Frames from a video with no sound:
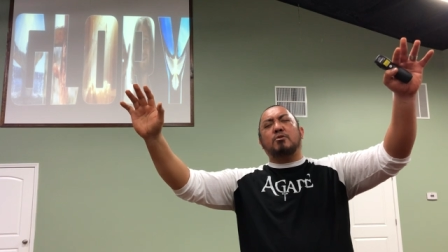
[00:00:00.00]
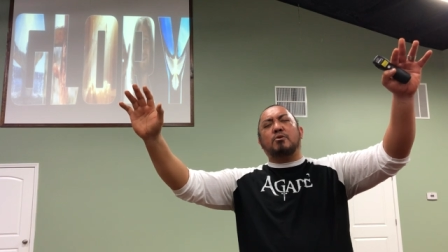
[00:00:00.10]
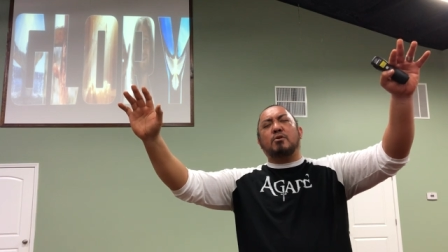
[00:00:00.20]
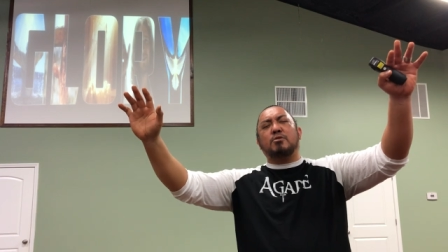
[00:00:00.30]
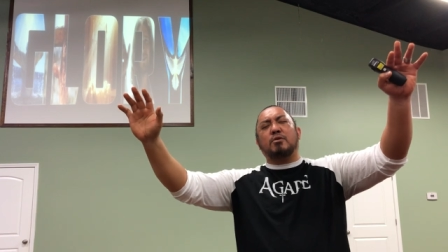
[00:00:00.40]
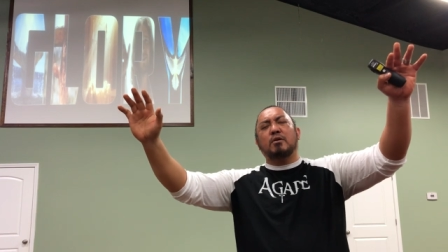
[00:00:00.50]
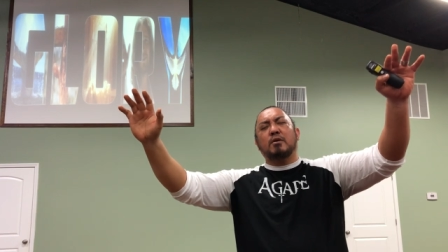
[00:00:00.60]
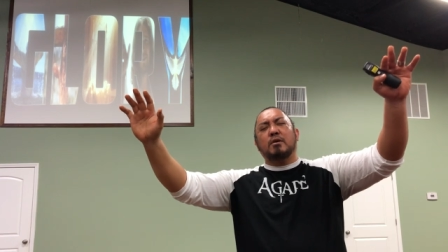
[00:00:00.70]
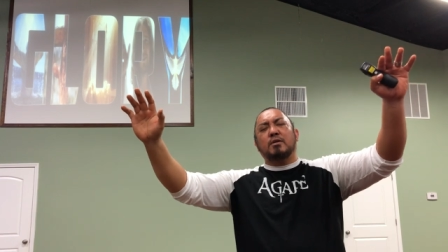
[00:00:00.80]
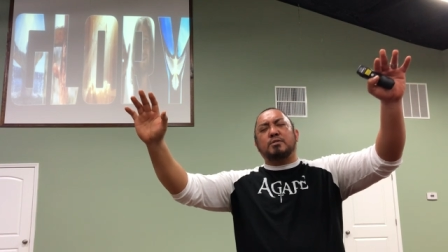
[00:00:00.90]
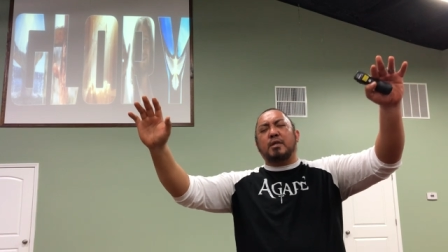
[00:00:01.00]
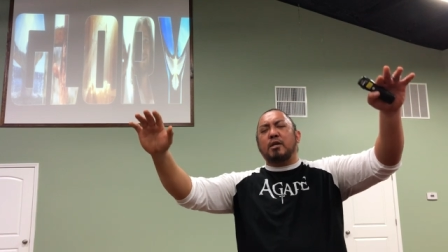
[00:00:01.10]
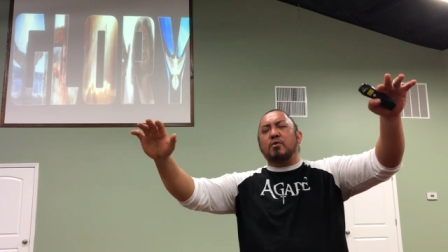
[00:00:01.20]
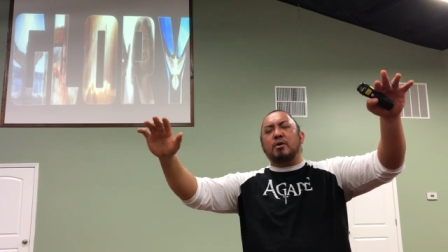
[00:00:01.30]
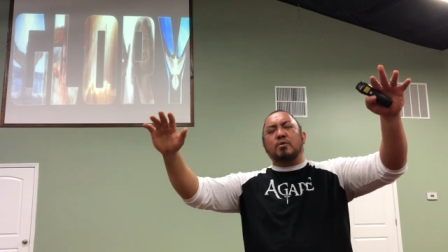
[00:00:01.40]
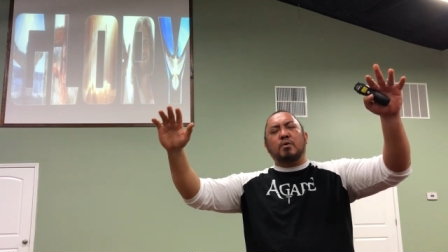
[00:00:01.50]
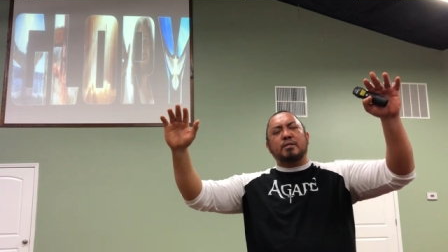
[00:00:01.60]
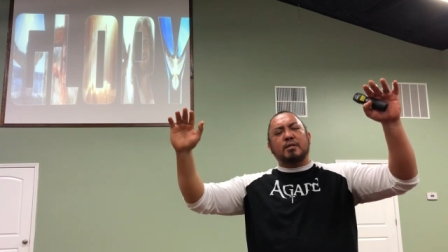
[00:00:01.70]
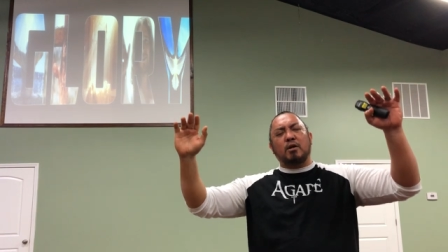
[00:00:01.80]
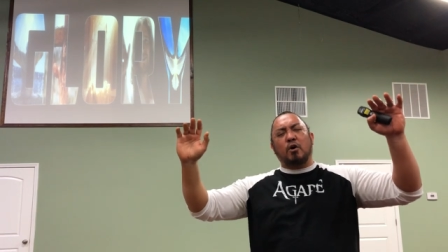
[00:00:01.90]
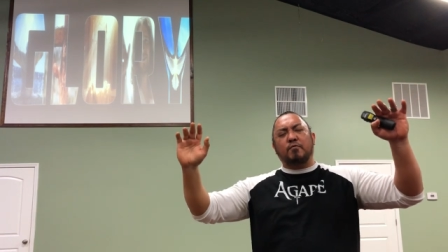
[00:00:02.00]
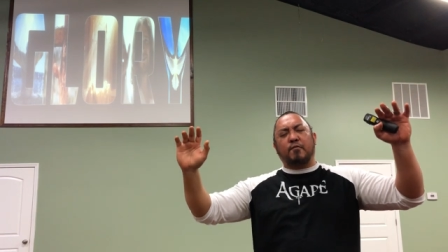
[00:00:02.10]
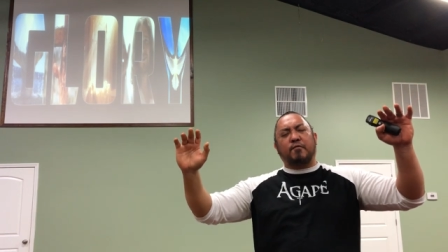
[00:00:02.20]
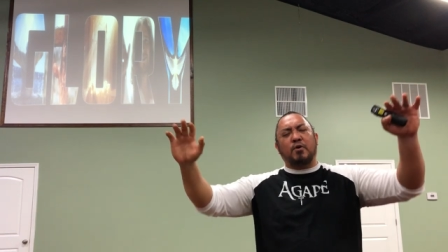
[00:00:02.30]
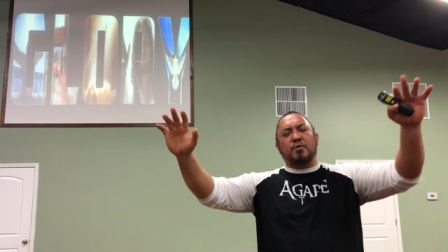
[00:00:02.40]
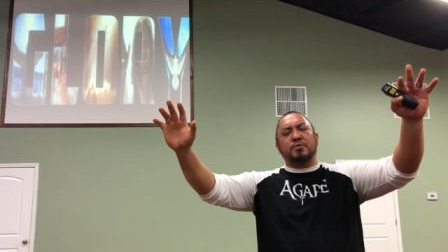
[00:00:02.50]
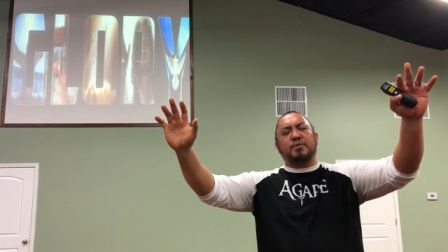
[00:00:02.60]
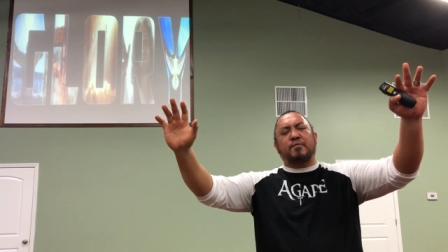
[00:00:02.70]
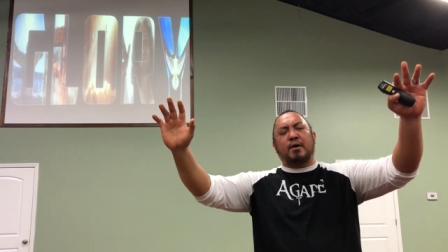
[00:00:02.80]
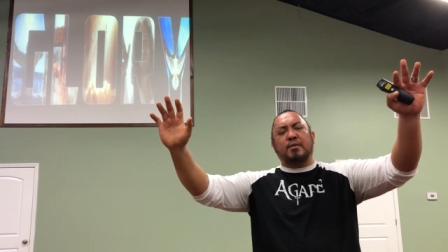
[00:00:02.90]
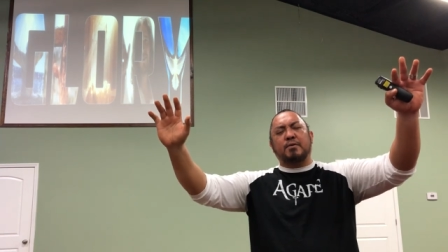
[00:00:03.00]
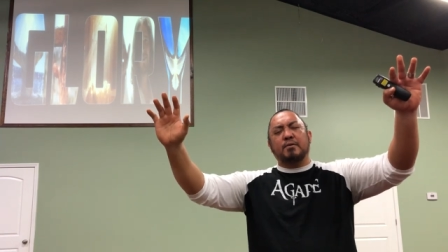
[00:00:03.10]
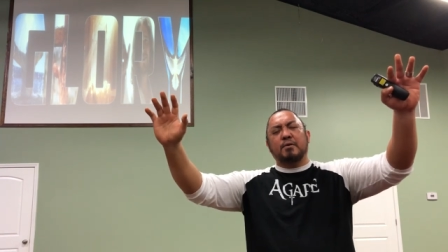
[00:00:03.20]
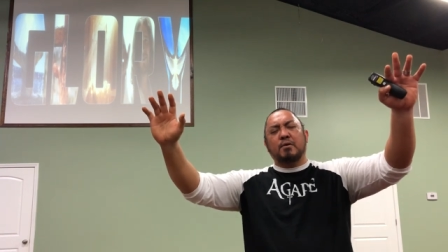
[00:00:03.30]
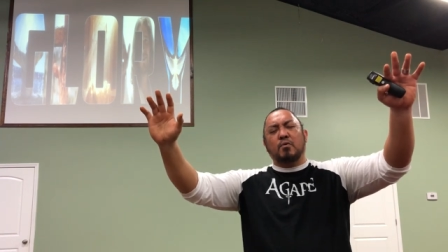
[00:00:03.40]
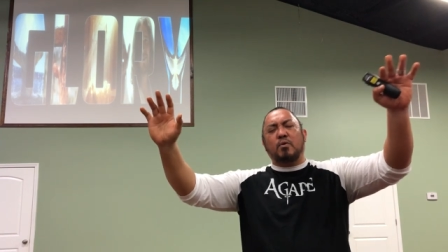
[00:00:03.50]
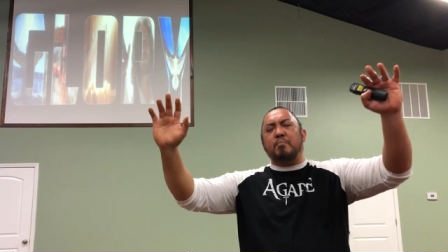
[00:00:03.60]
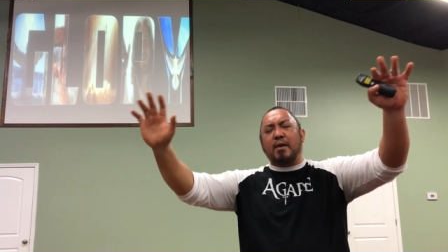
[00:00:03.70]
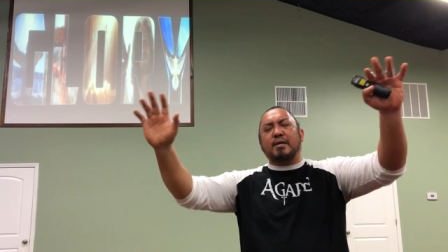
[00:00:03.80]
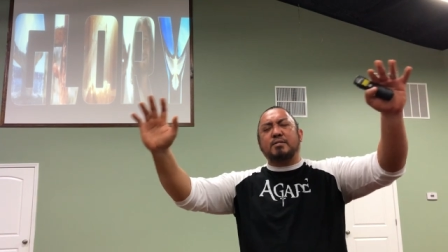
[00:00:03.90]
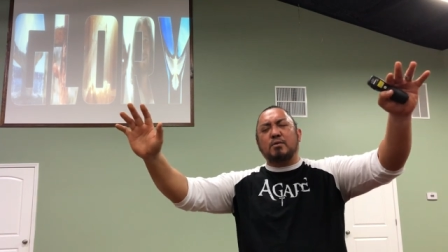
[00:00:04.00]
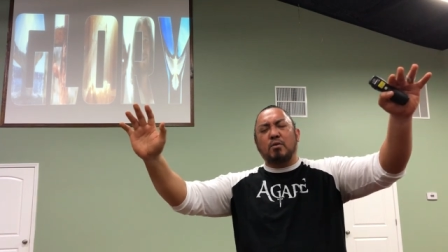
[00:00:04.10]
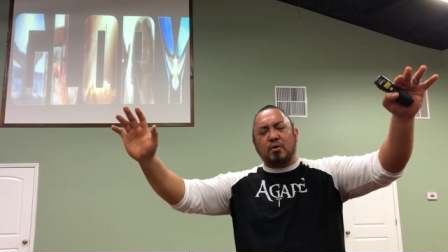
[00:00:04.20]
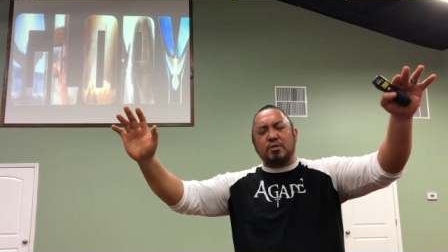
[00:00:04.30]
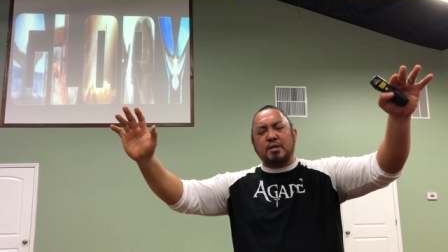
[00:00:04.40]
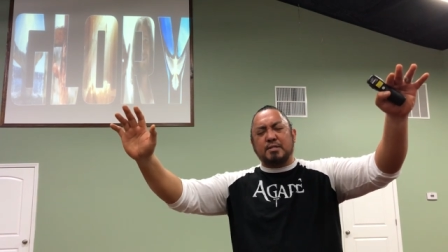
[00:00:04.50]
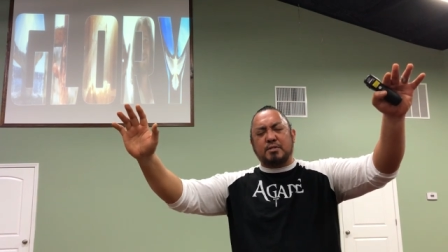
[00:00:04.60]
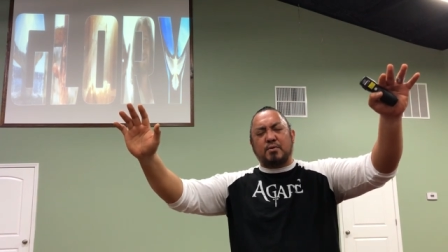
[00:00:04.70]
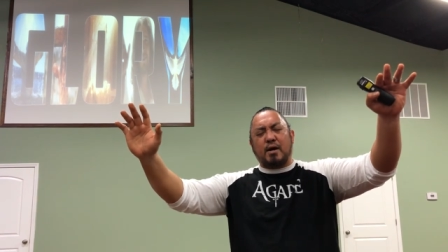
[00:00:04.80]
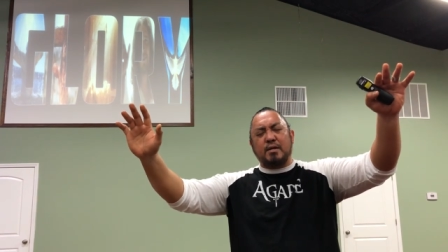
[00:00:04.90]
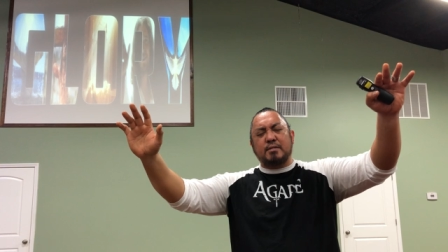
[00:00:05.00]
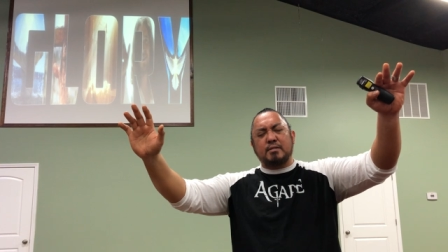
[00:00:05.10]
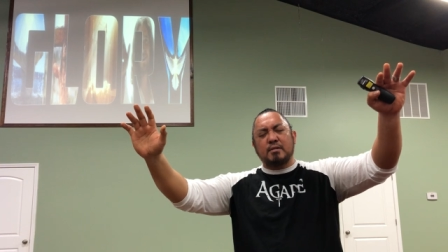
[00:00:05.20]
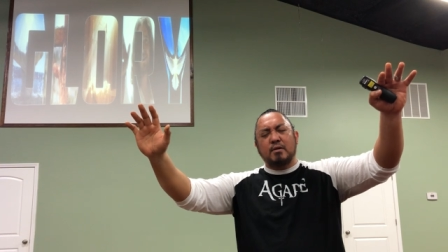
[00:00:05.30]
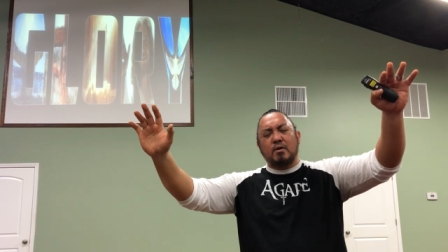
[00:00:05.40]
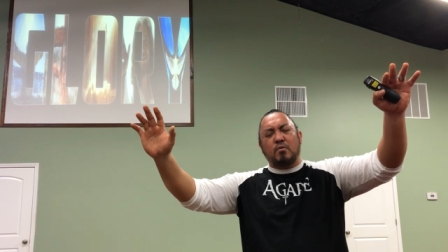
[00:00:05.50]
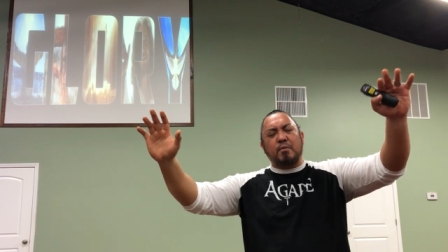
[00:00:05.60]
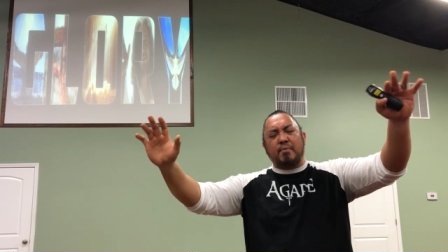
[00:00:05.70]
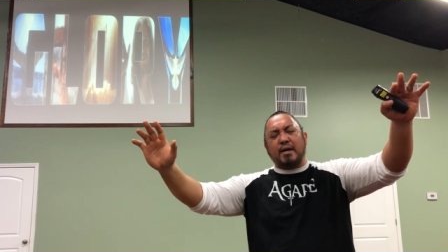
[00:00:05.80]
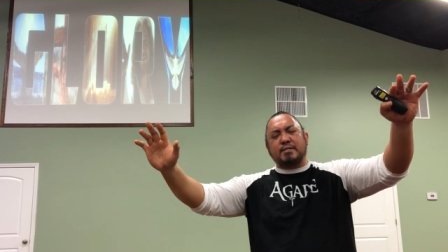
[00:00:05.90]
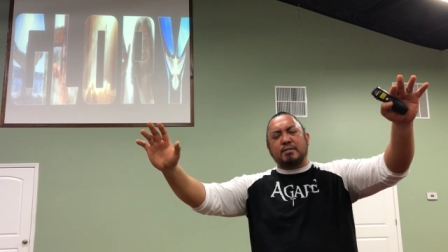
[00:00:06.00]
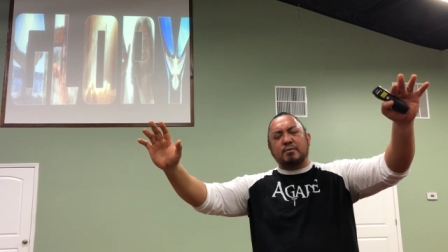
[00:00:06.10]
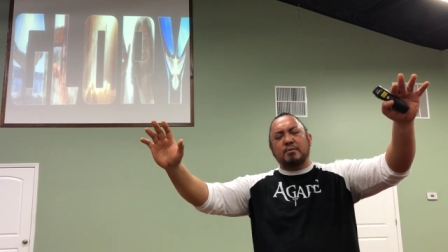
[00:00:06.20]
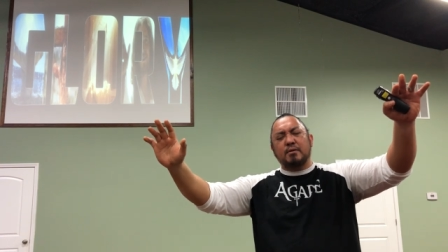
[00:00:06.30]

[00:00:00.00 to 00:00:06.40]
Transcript: Church so that your anointing overflows, Father. We bless you, Lord Jesus Christ. We bless you.